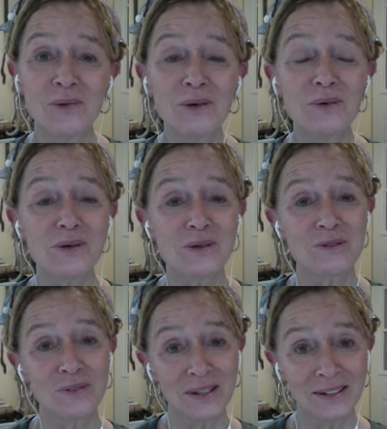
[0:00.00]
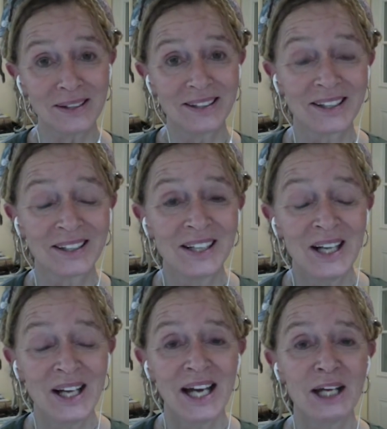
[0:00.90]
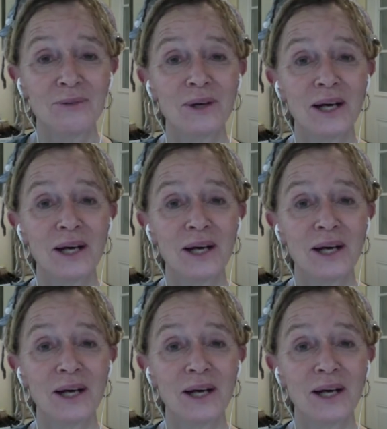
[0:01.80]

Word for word: what we were feeling. Right. And if we're